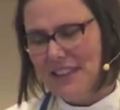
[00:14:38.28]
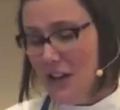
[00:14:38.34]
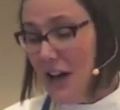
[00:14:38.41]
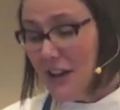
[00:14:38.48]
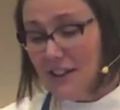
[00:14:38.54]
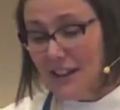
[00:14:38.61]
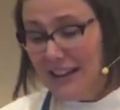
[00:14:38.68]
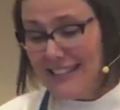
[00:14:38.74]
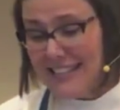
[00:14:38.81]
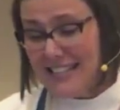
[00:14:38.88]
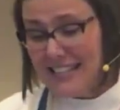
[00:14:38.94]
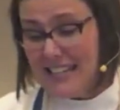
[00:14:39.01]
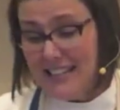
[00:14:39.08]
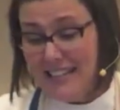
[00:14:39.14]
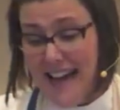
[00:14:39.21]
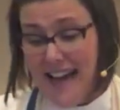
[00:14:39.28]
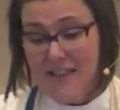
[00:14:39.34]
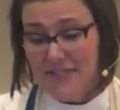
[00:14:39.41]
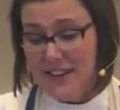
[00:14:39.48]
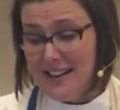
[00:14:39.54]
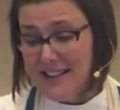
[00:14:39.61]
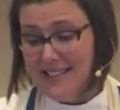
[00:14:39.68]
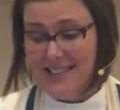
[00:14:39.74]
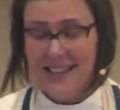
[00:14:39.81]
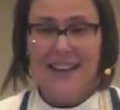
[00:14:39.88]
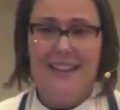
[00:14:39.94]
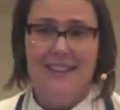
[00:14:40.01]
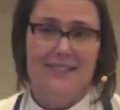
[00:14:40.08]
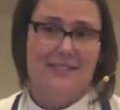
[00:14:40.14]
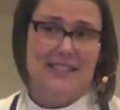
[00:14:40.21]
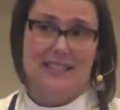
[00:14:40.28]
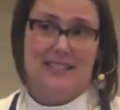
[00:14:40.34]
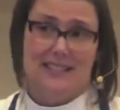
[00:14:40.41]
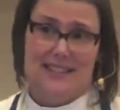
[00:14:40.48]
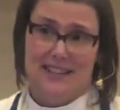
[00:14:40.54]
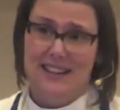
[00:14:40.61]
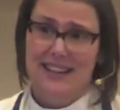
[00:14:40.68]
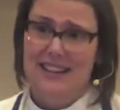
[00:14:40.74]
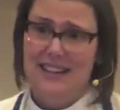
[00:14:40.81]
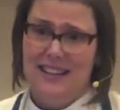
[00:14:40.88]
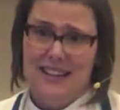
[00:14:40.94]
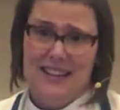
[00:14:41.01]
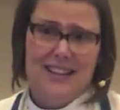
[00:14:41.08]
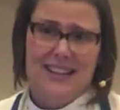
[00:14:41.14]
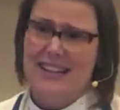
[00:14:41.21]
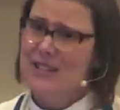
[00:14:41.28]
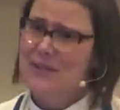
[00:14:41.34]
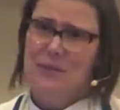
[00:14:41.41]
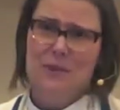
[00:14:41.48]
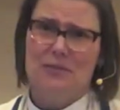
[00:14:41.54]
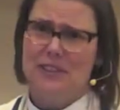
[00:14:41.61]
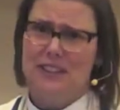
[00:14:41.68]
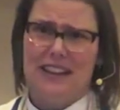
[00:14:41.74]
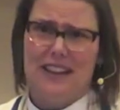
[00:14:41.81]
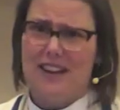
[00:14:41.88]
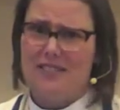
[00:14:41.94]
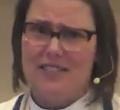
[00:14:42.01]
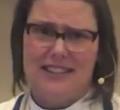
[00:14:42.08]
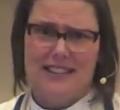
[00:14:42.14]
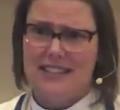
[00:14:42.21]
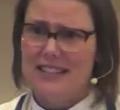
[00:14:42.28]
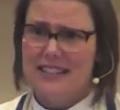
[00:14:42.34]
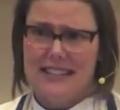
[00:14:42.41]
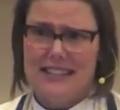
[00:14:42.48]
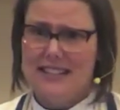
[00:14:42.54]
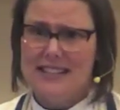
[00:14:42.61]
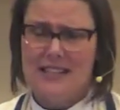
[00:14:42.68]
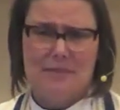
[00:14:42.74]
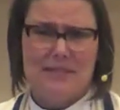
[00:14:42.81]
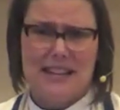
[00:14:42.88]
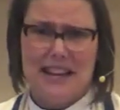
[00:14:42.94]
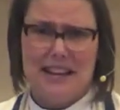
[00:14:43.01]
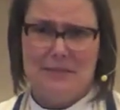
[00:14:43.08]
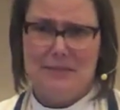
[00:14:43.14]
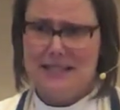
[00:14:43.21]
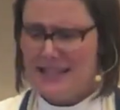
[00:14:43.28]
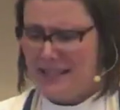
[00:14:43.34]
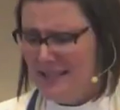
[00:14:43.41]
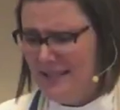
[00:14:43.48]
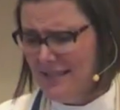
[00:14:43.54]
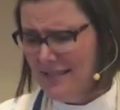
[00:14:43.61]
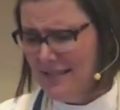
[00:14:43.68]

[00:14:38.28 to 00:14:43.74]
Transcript: God calls us to laugh at ourselves because we really are ridiculous sometimes.